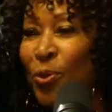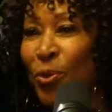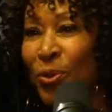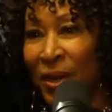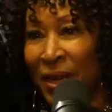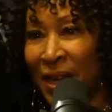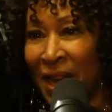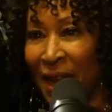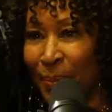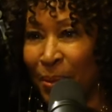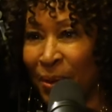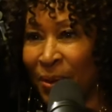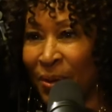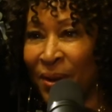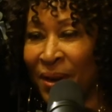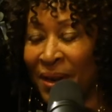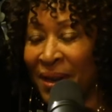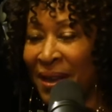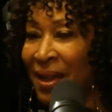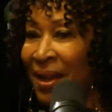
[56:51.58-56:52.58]
through the
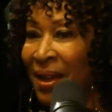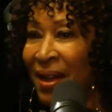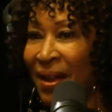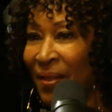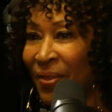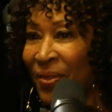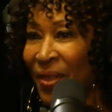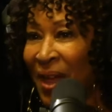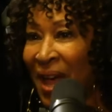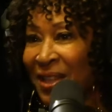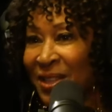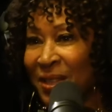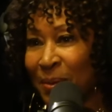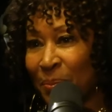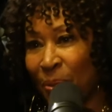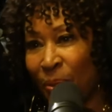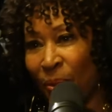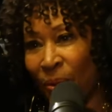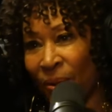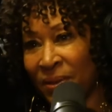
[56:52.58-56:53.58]
neighborhood.
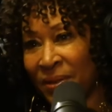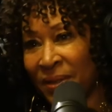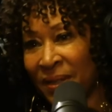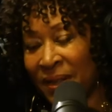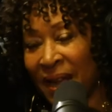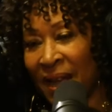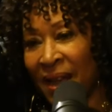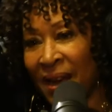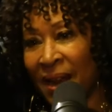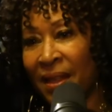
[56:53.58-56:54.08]
That's important,